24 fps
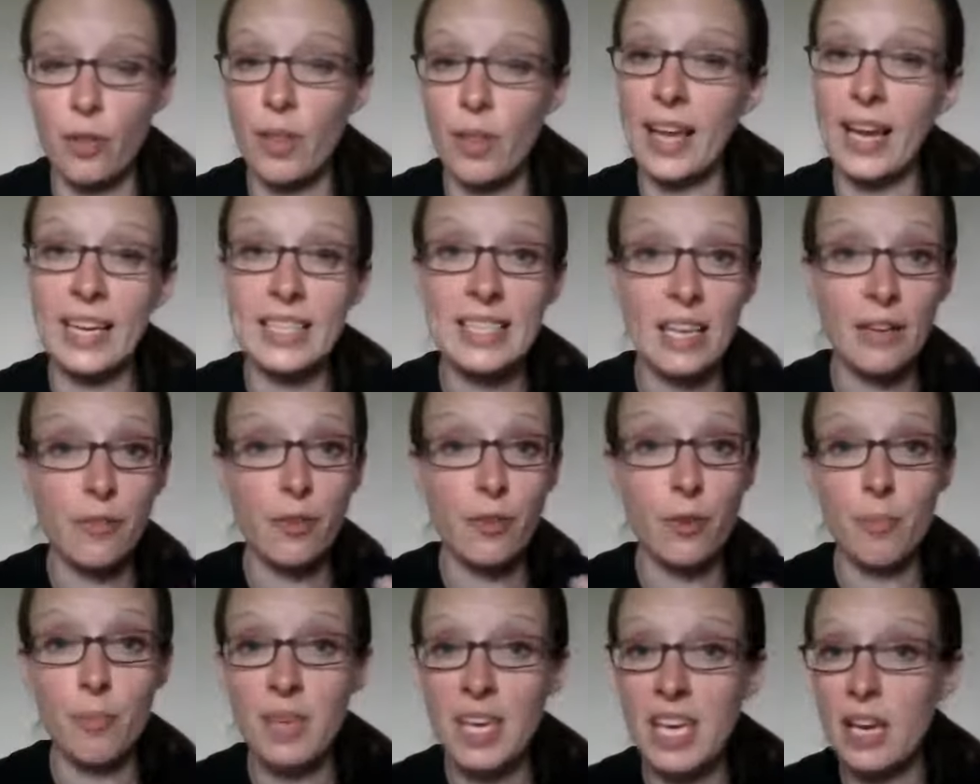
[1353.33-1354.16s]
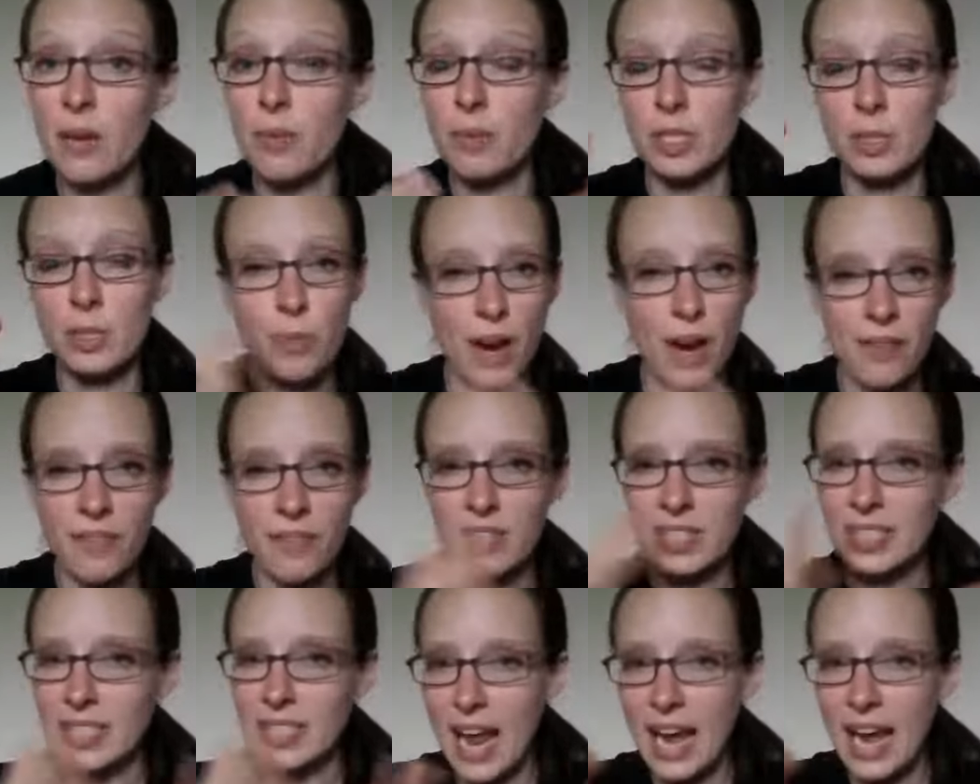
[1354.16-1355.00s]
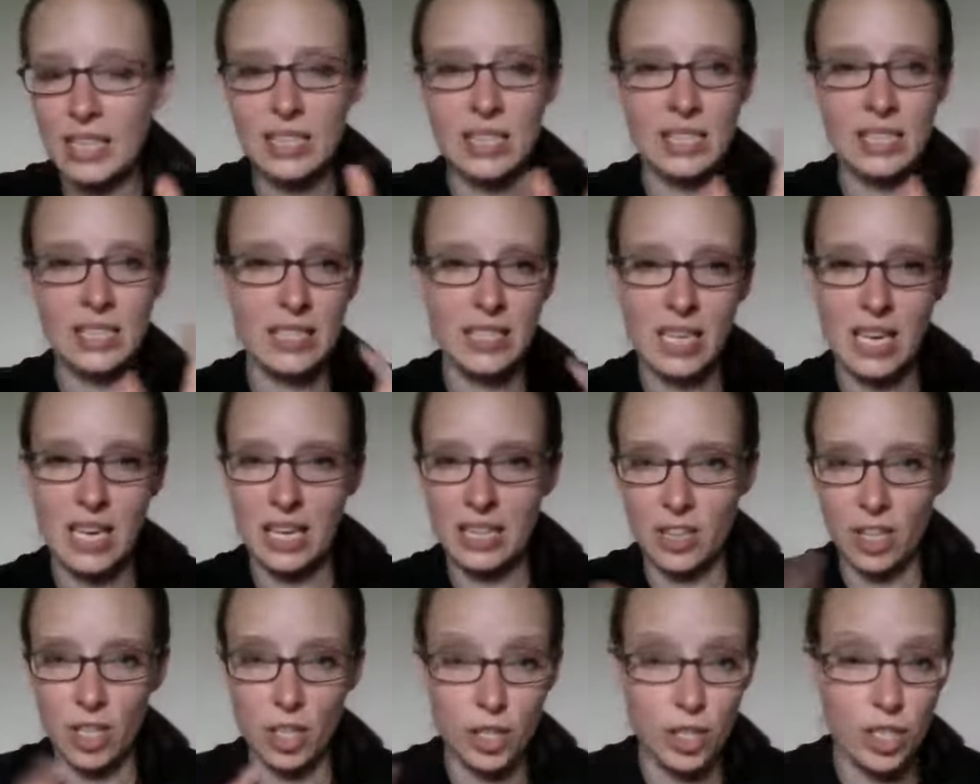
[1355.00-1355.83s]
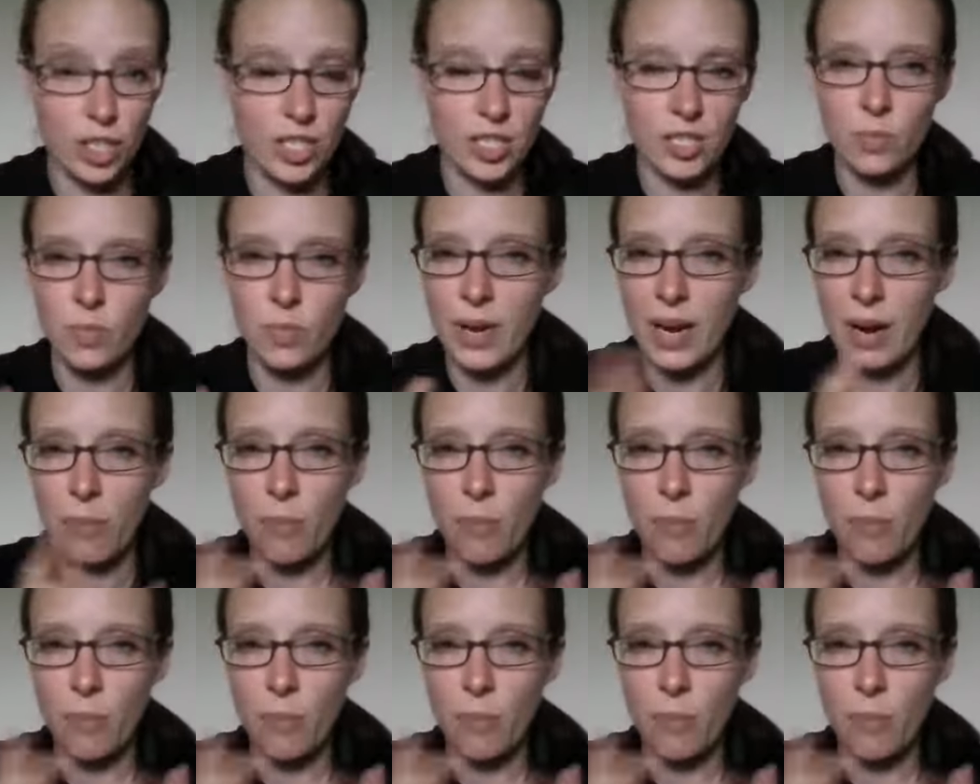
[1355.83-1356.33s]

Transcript: Like I said, for me, it was breakfast, snacks, and lunches.